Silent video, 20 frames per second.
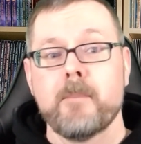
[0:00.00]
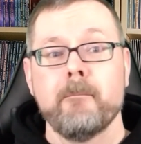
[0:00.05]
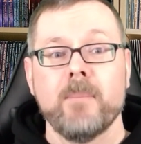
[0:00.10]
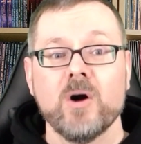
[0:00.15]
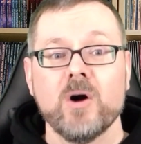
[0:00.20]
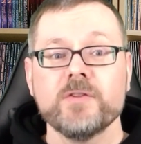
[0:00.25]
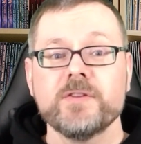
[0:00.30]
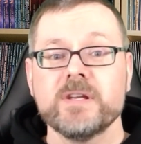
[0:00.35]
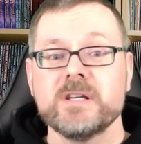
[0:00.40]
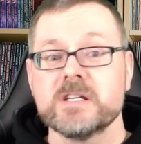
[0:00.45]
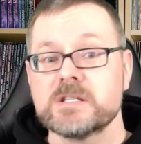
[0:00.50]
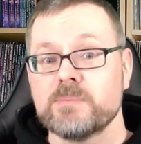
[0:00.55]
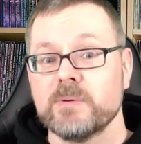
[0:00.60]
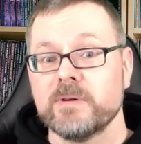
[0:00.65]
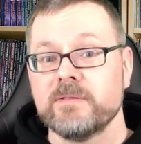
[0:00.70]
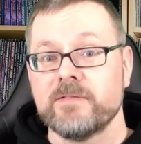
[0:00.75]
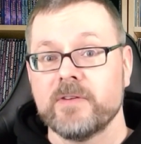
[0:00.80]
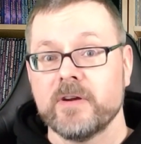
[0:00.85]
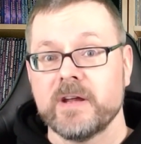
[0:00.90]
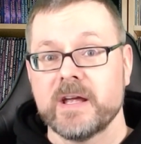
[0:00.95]

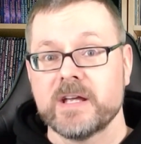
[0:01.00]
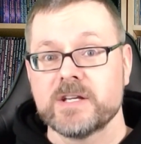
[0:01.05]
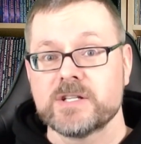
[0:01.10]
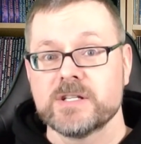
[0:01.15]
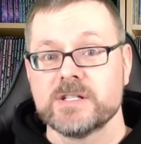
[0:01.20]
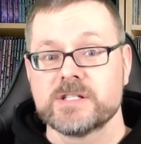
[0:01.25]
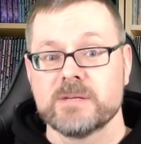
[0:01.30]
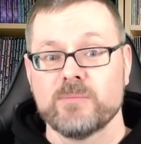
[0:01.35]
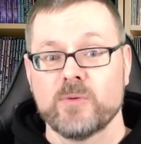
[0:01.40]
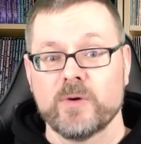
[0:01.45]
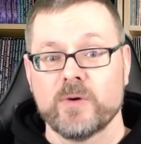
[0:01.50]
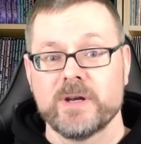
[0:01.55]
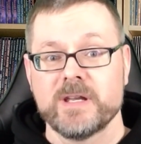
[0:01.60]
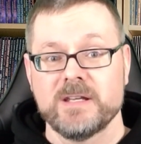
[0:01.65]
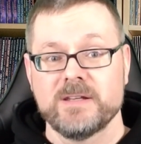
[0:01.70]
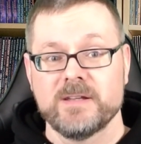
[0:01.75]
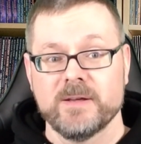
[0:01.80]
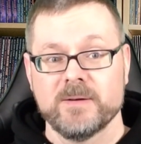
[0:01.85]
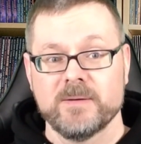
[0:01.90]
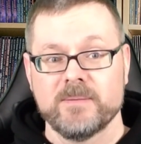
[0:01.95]
multidiscipline variations in more
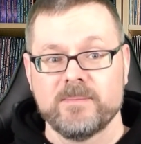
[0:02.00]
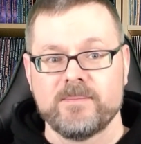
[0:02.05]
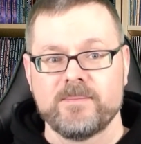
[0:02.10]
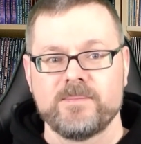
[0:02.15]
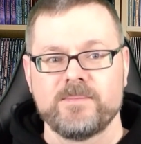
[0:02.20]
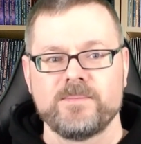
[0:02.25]
detail.